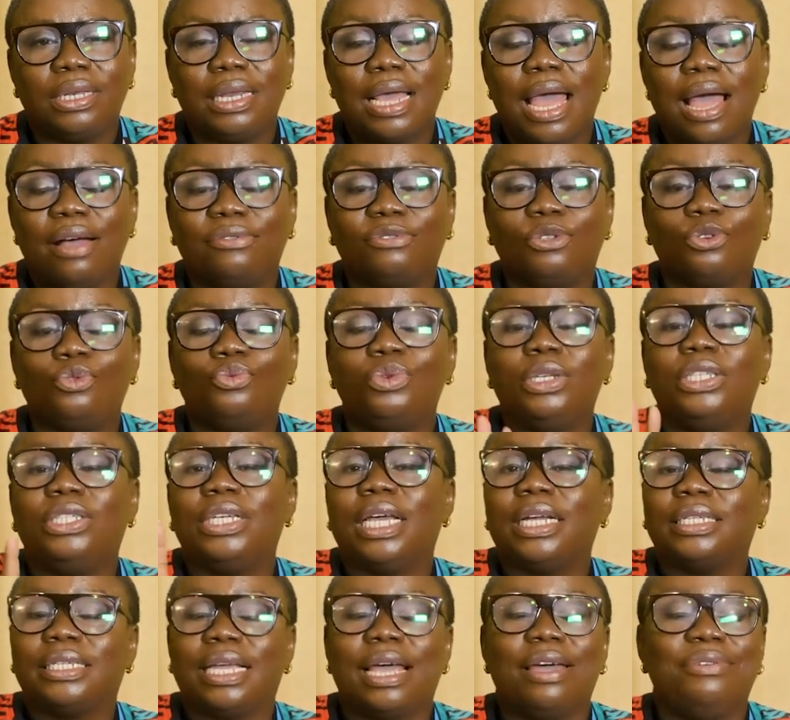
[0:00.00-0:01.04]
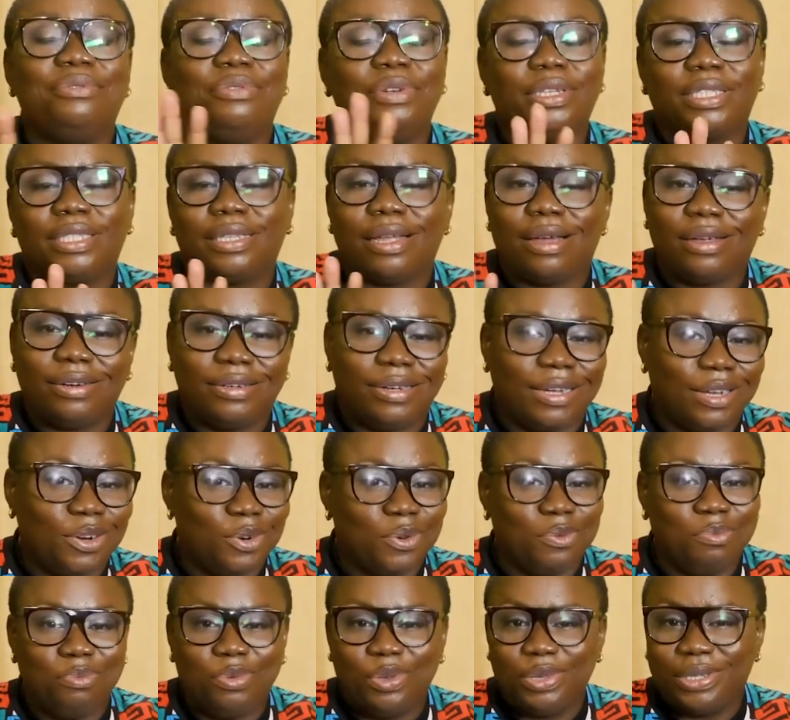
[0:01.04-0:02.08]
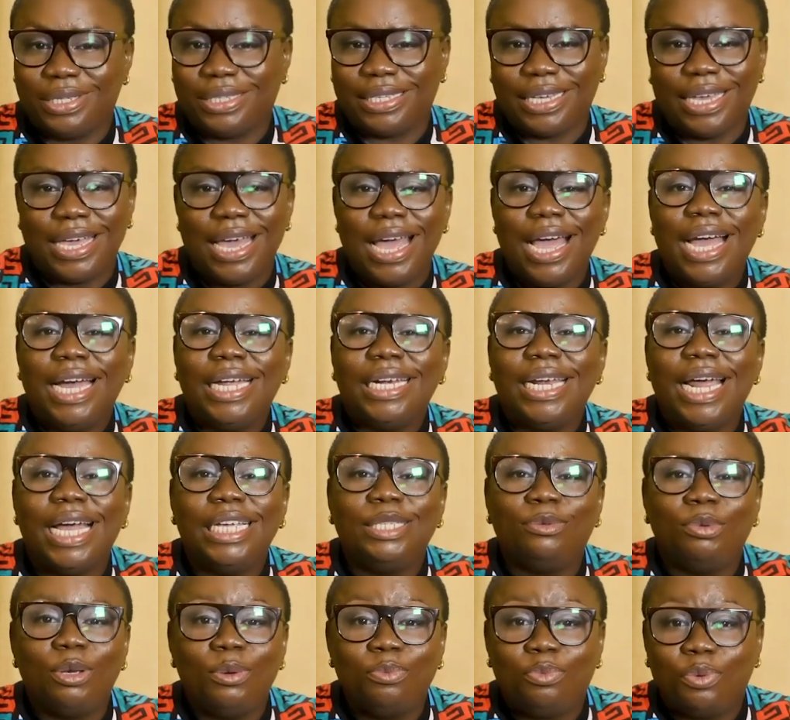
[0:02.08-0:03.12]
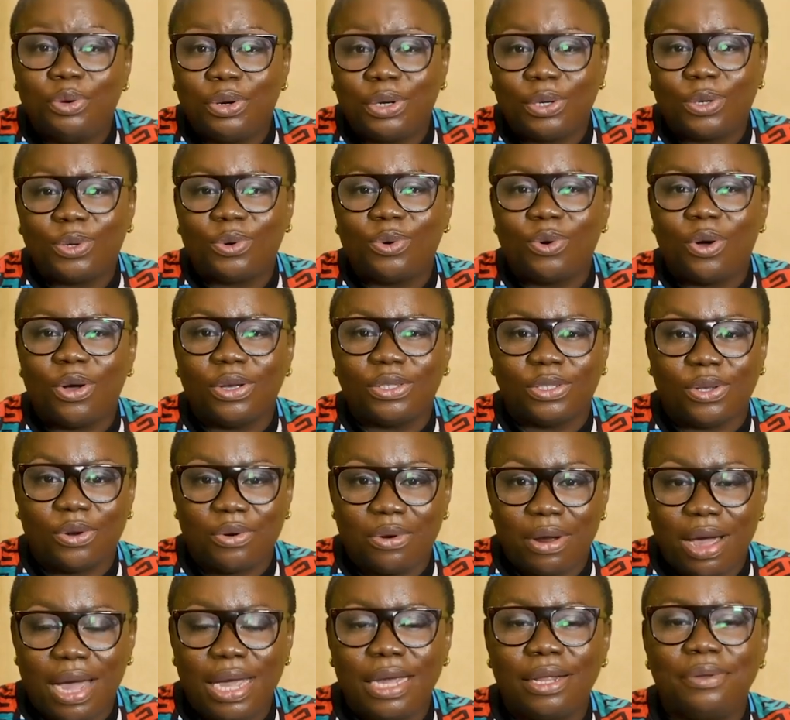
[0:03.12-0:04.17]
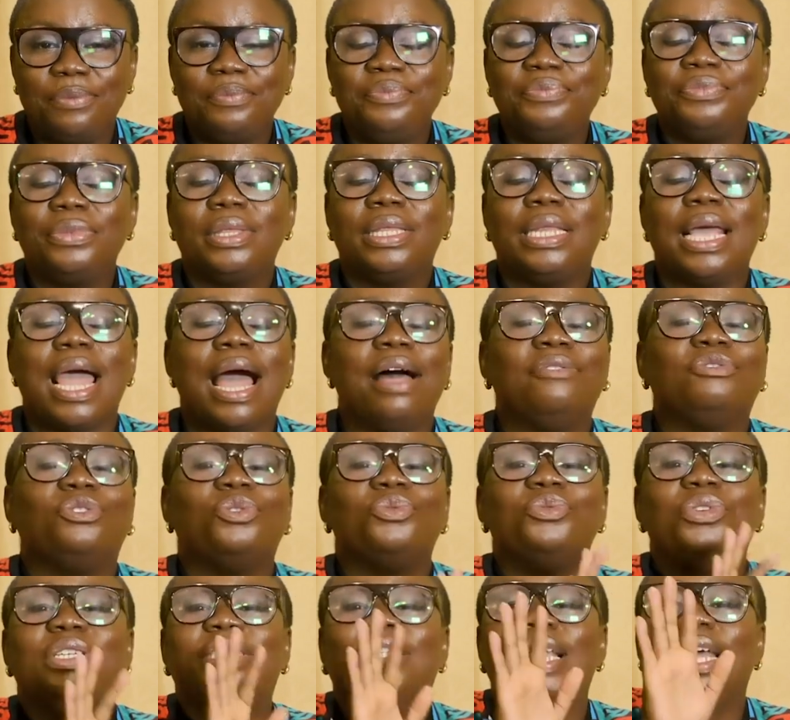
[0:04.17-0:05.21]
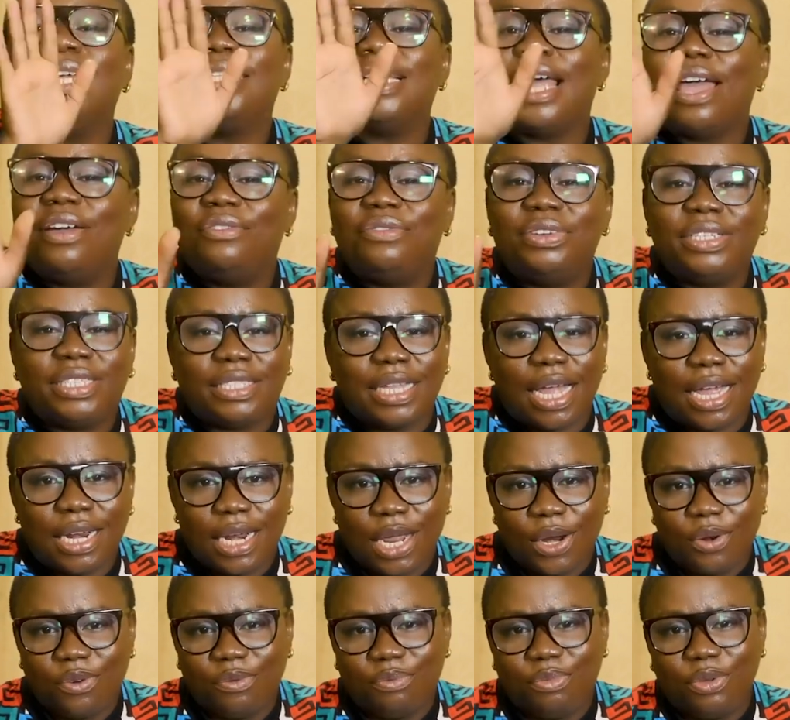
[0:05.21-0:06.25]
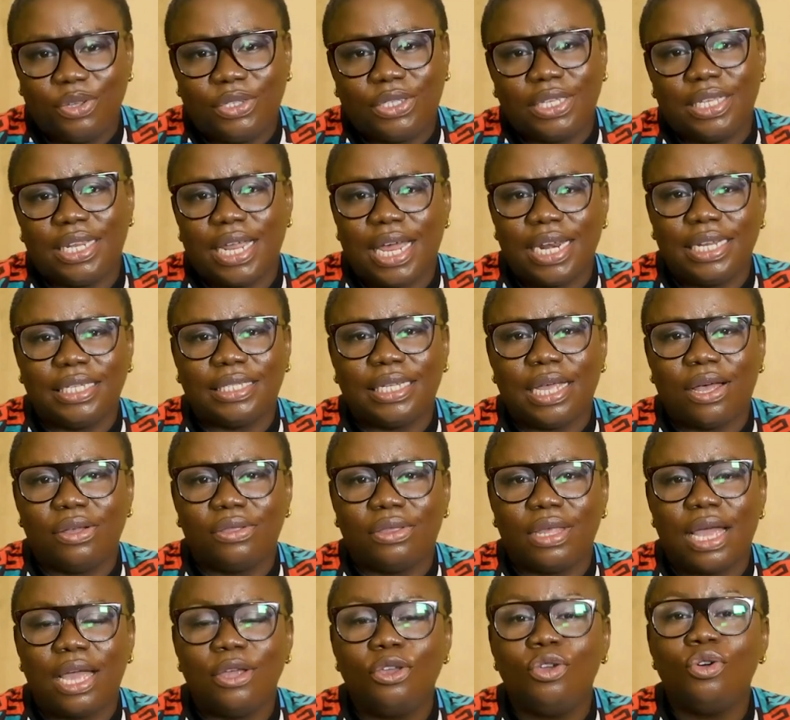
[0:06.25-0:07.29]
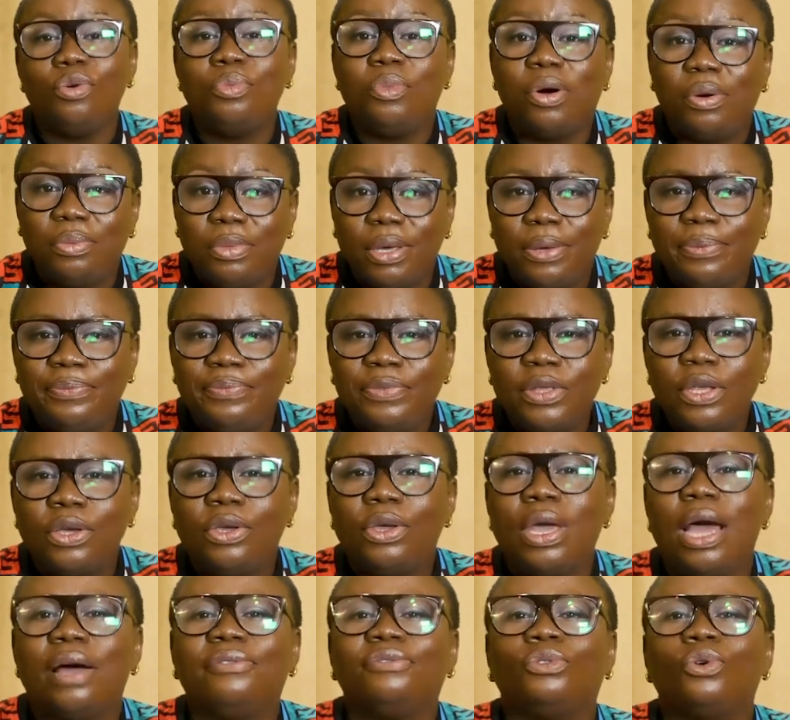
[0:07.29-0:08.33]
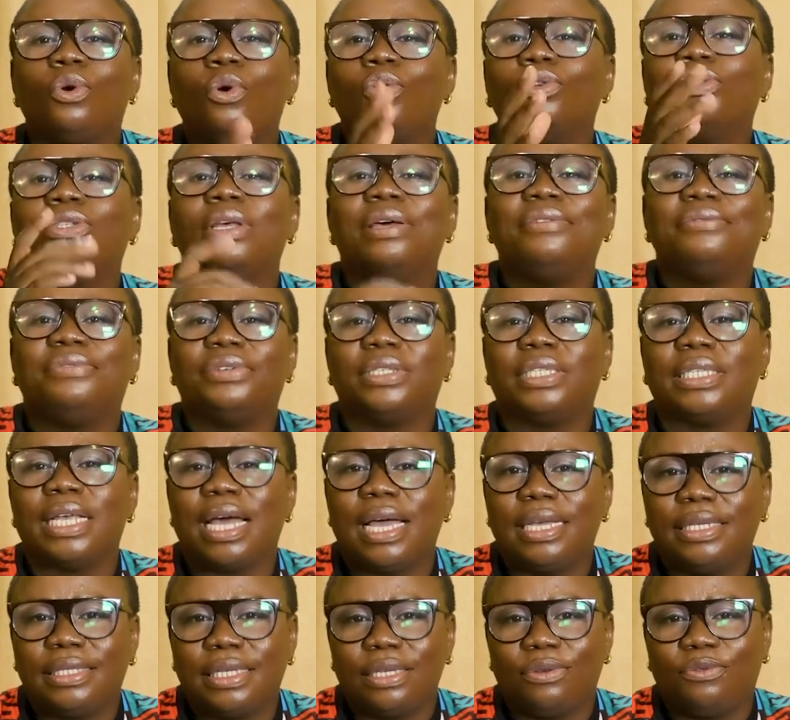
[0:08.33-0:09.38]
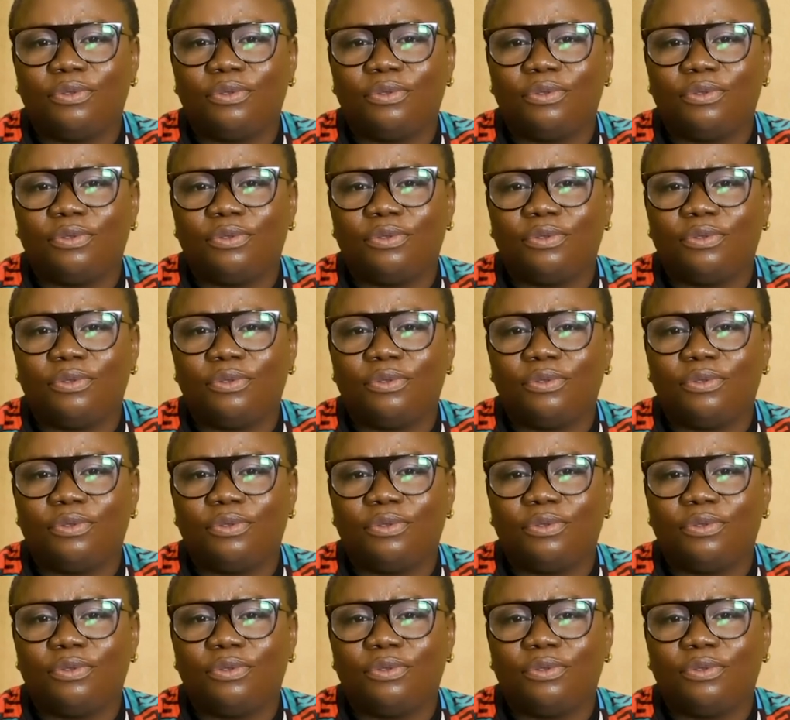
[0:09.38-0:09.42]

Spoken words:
They have to reject every standard of beauty that is being put across. All right, they have to reject every standard of beauty that is out there. And you, mommy, you have to also emphasize it.